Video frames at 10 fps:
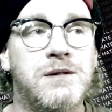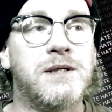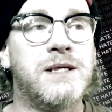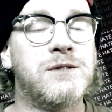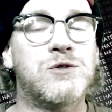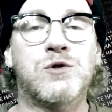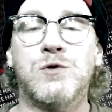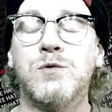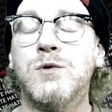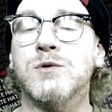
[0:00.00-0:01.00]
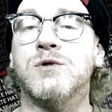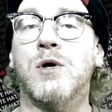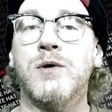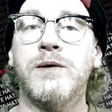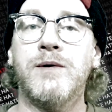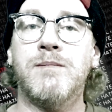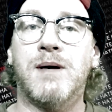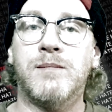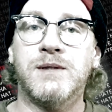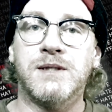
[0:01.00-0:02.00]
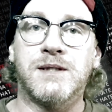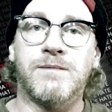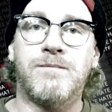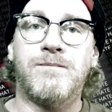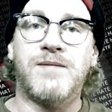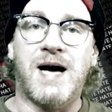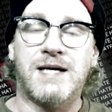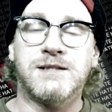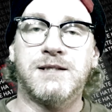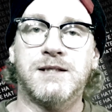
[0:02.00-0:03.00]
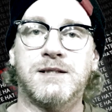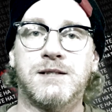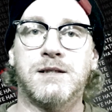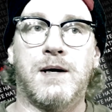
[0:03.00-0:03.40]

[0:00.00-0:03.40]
In school, don't you remember that the fastest,